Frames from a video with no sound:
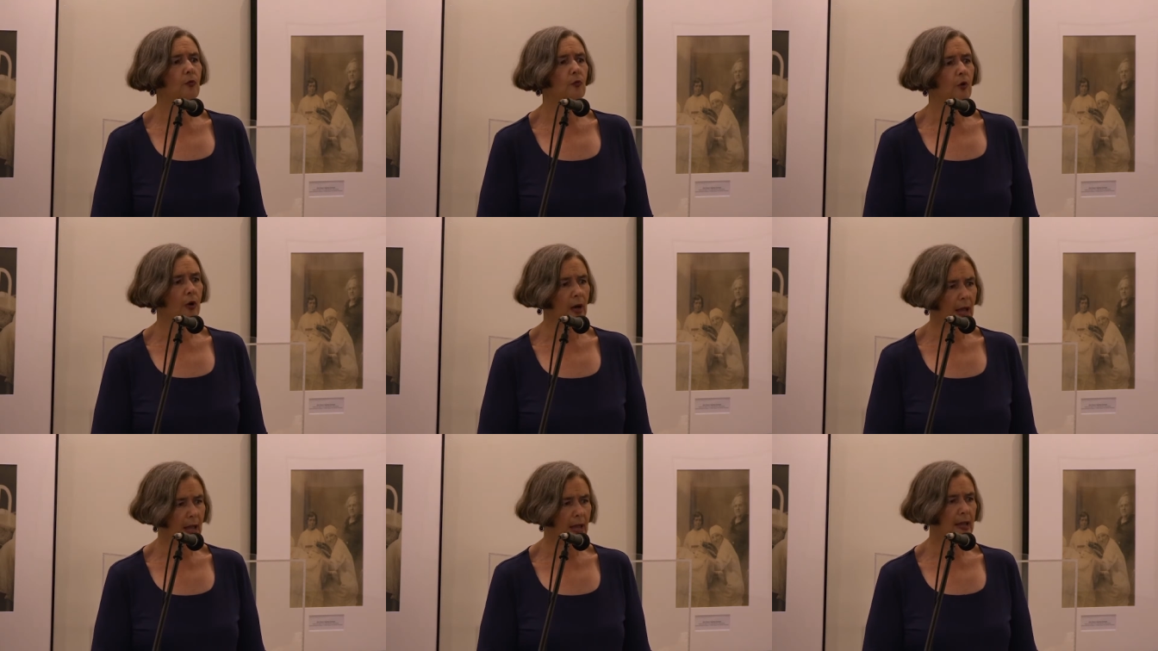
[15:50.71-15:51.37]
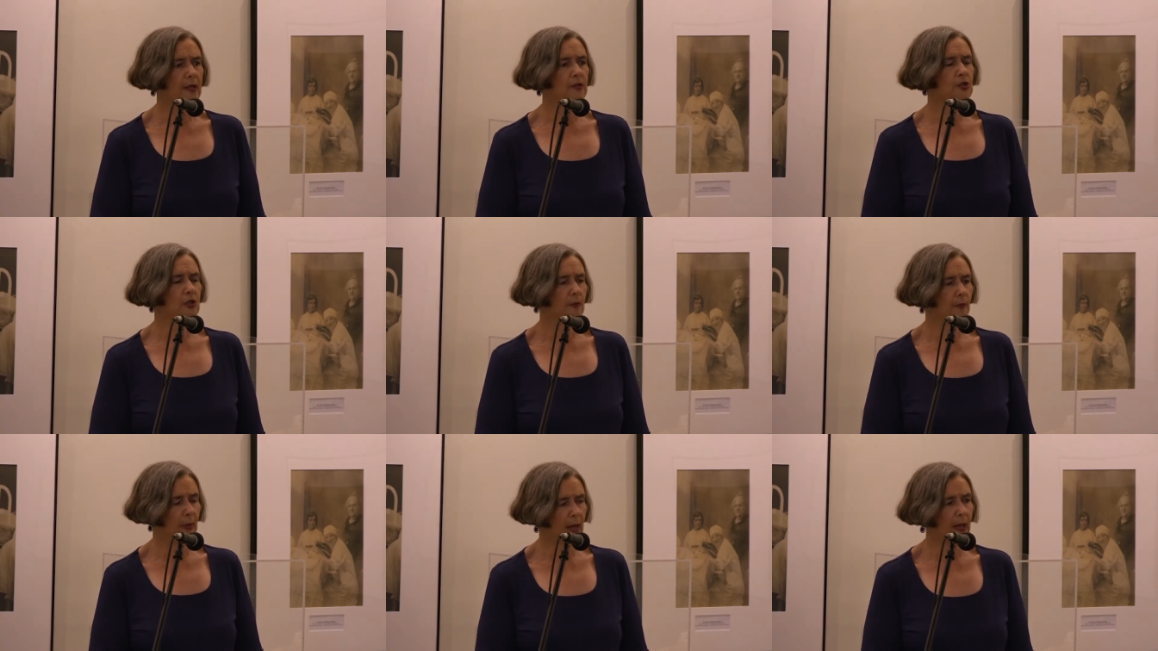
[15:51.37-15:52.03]
were
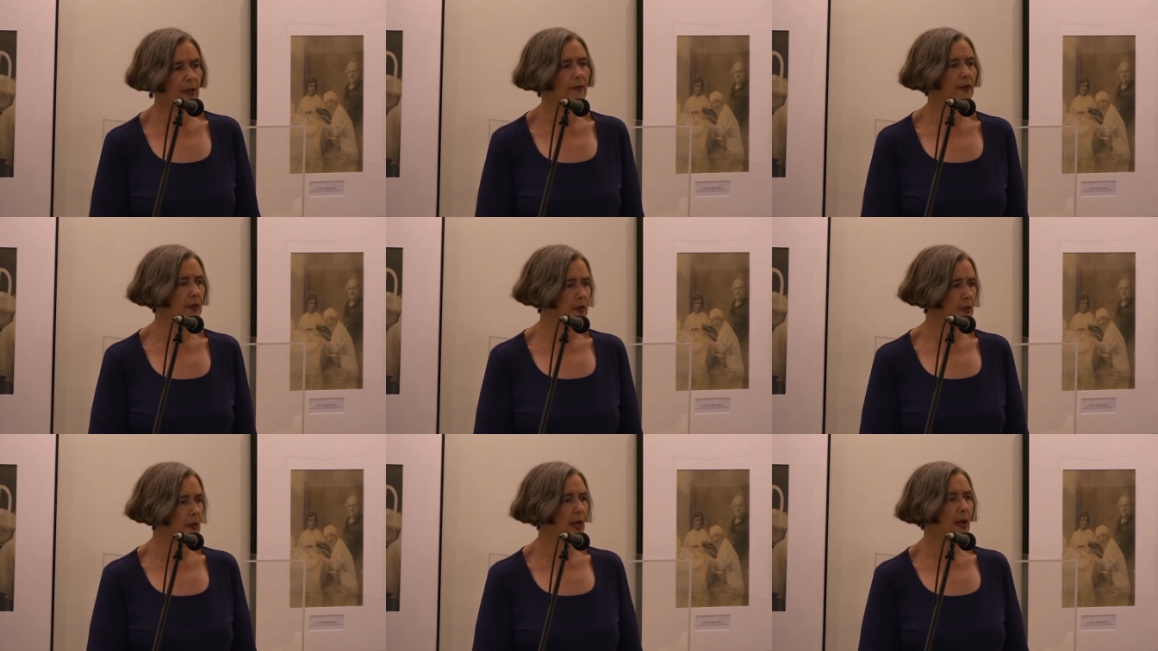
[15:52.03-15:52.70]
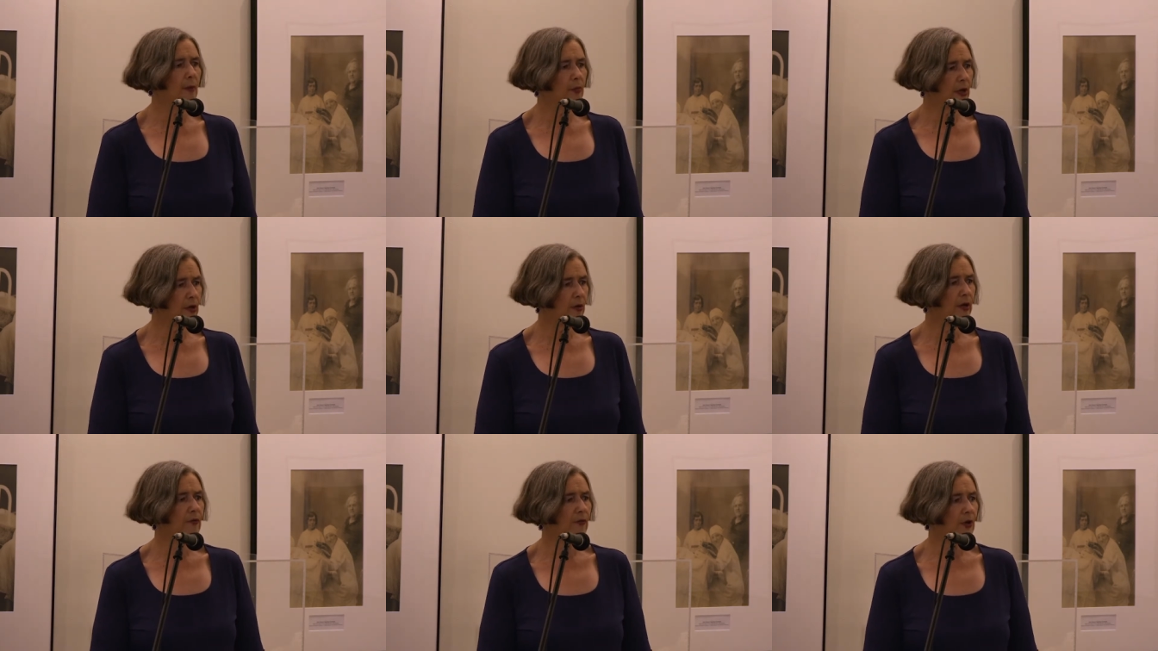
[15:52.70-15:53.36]
asked by the
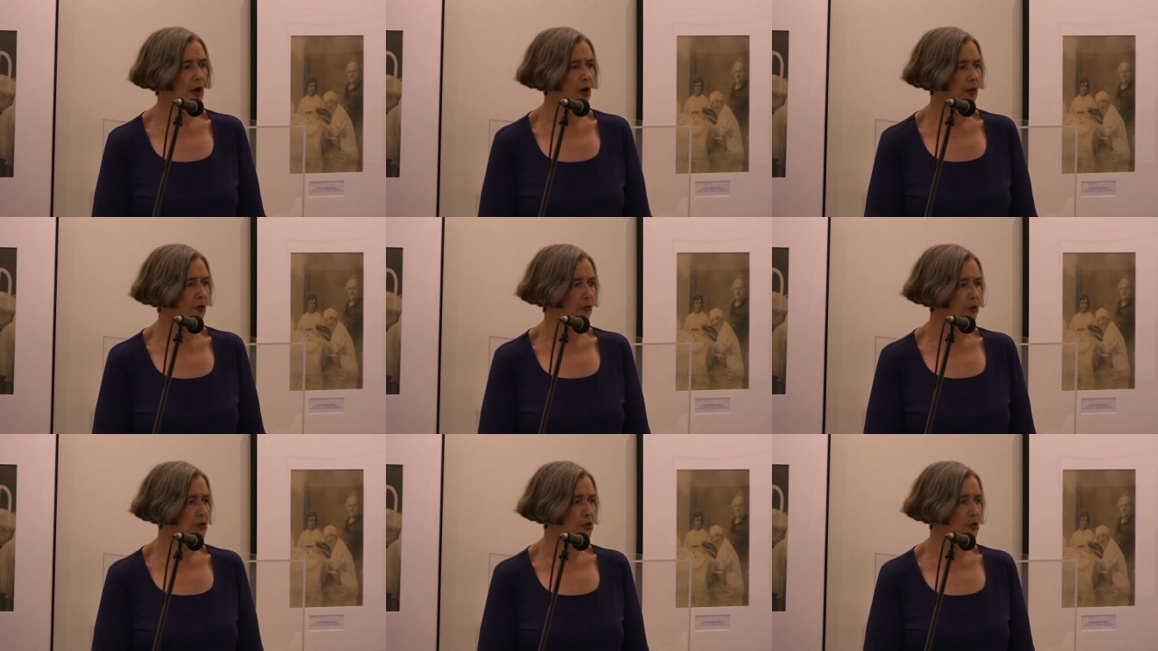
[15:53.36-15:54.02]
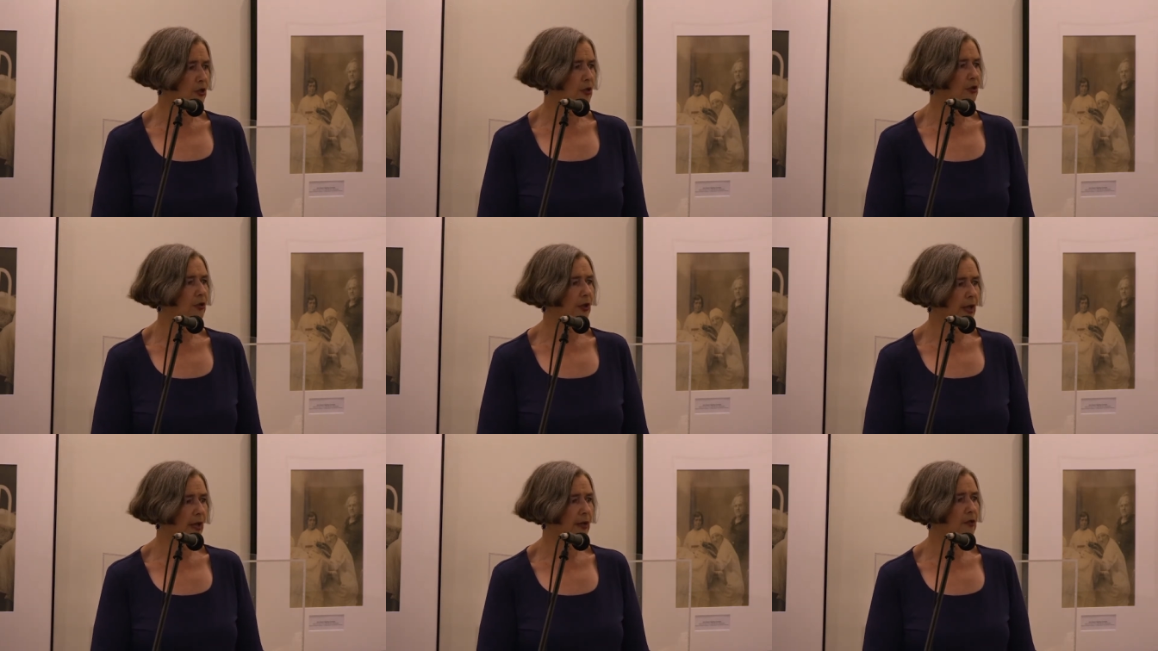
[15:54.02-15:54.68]
Library of Congress to
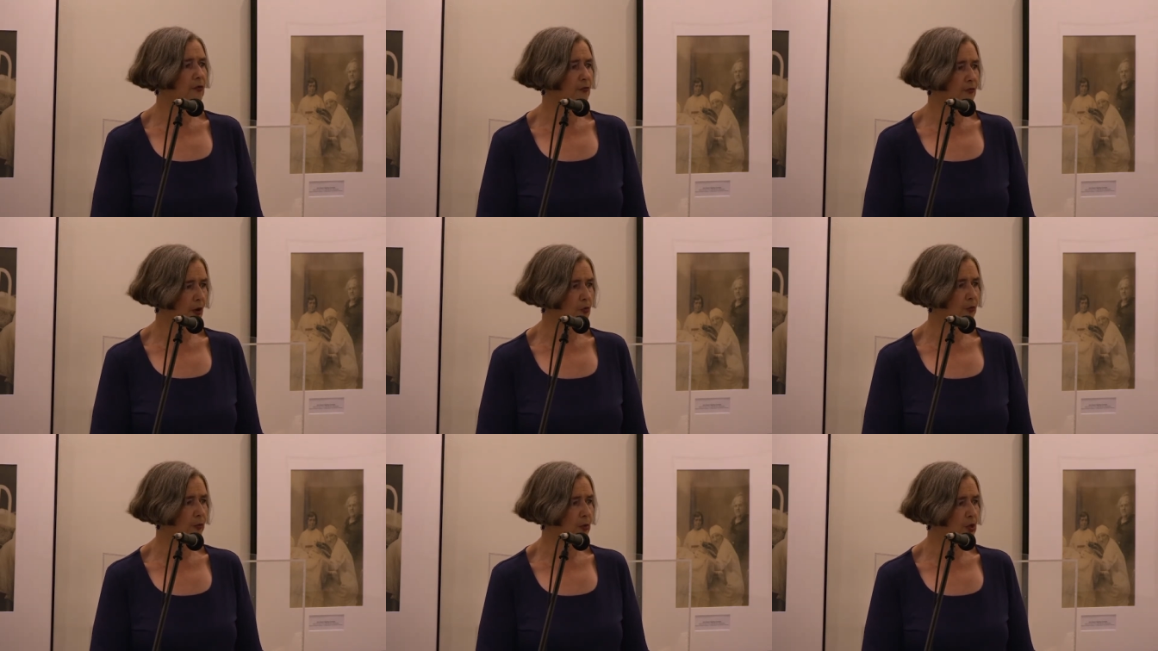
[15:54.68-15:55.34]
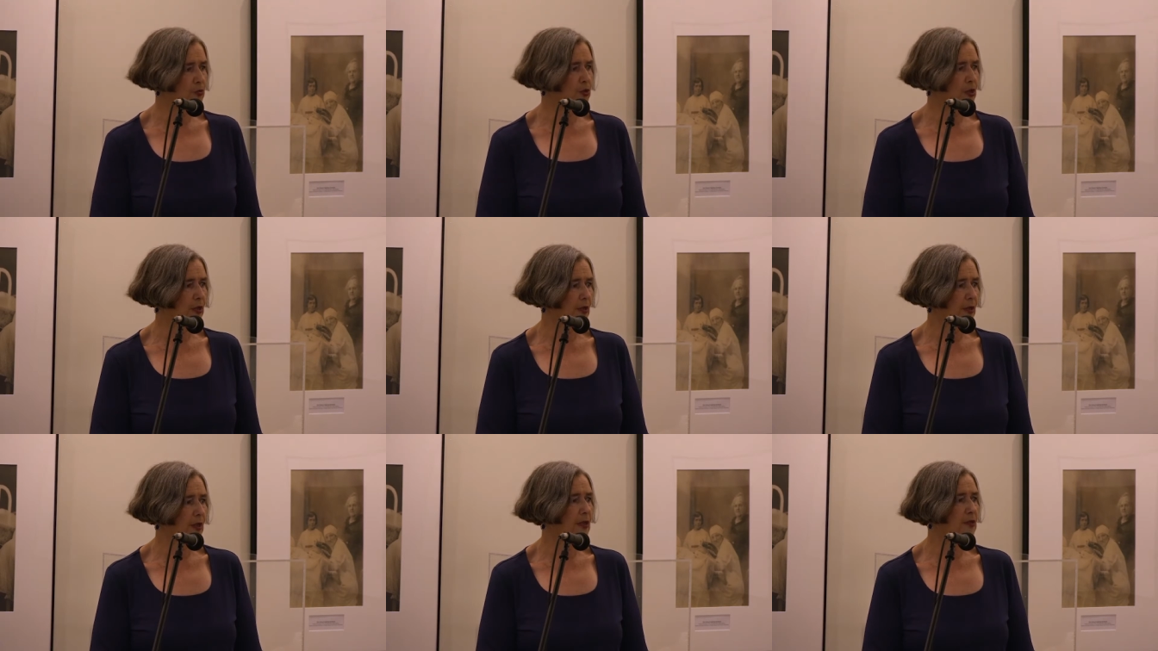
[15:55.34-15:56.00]
collect folk
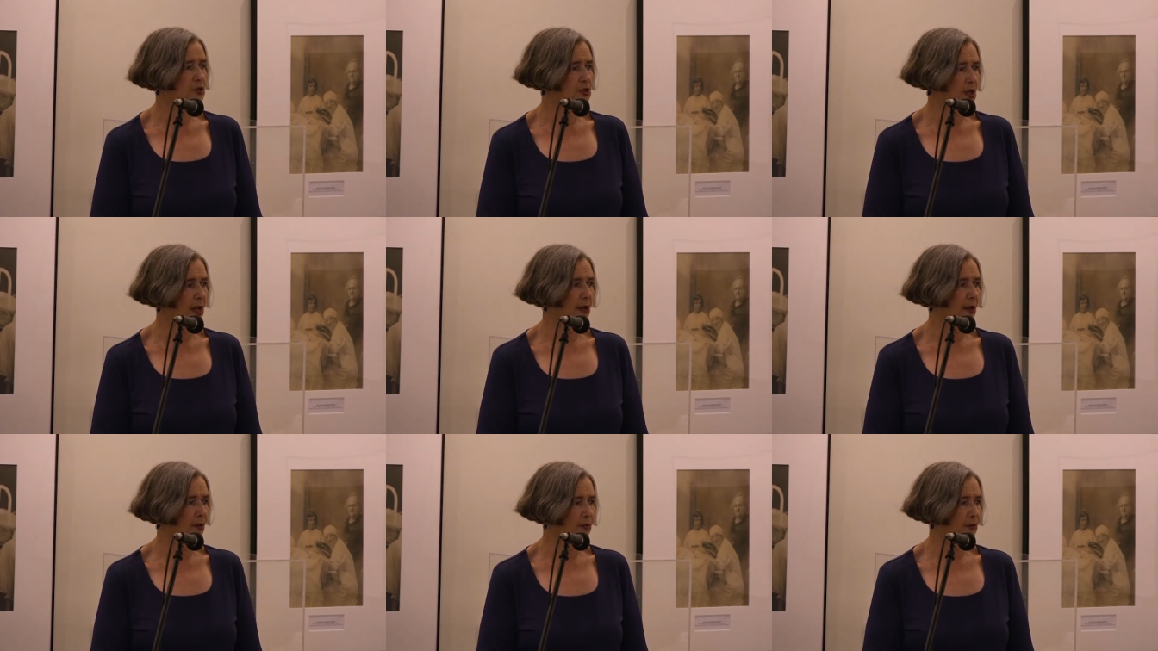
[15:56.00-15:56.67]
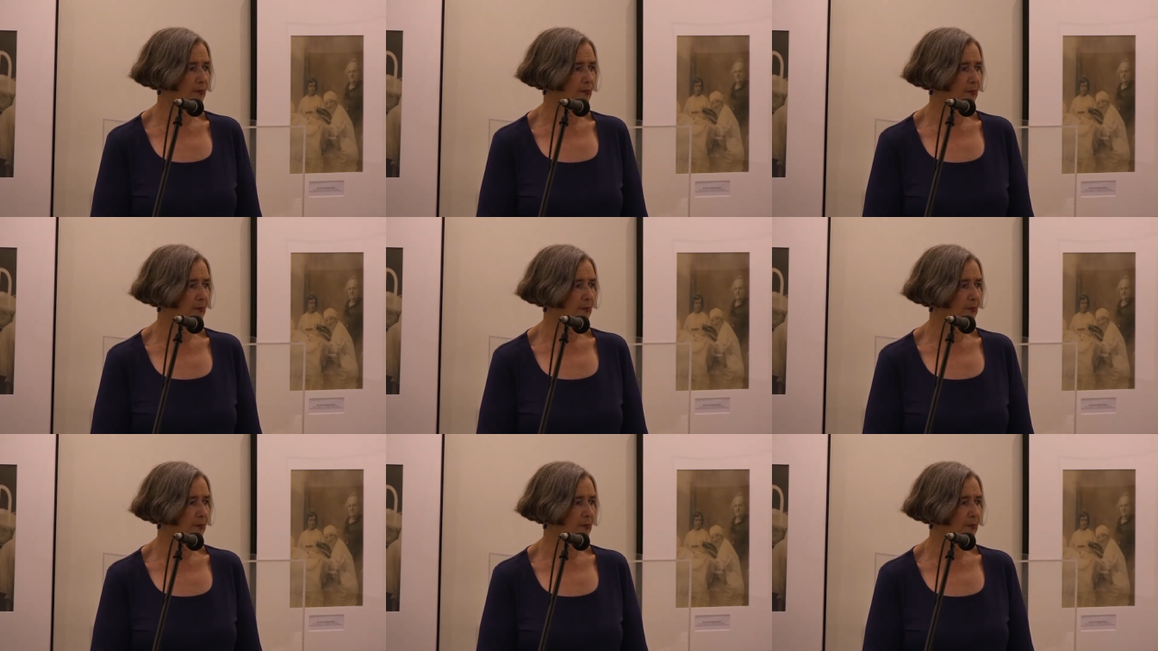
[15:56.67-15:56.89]
music in the South.